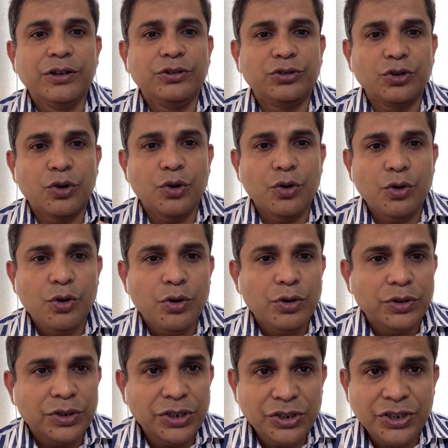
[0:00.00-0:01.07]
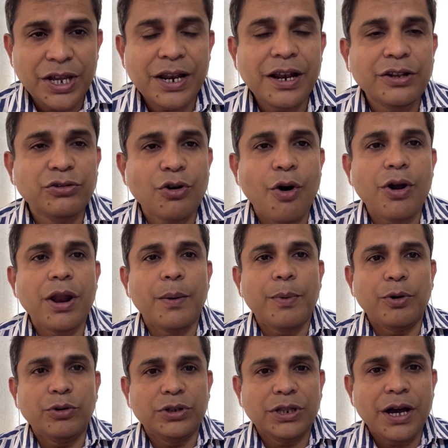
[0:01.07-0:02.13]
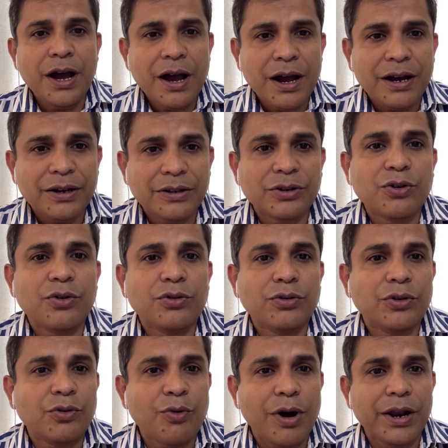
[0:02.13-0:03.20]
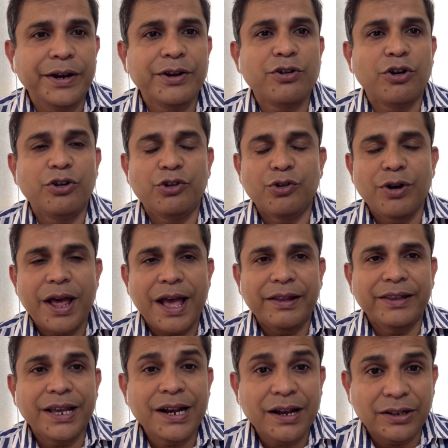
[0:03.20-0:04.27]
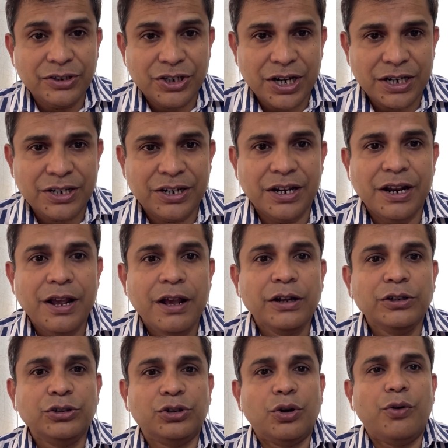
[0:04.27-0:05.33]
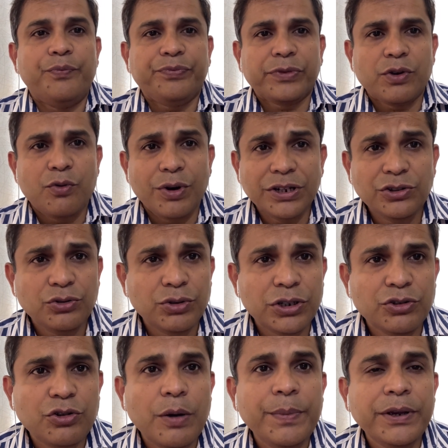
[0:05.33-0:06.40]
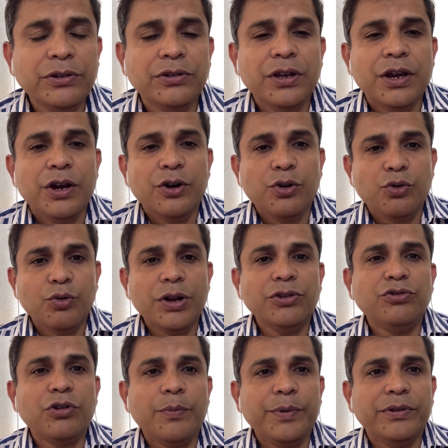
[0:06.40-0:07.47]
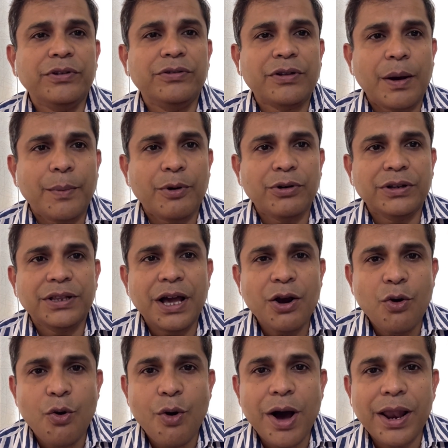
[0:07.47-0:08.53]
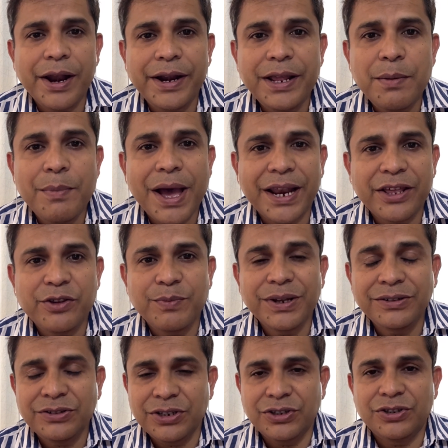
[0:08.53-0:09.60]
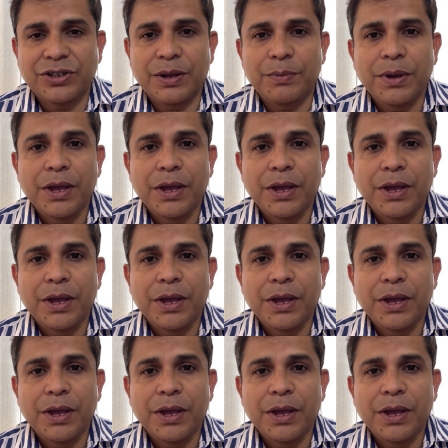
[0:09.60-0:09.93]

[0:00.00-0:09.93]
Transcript: So this channel is all about the quality control and the construction. So what is today's topics? Today's topic is about the quality management system.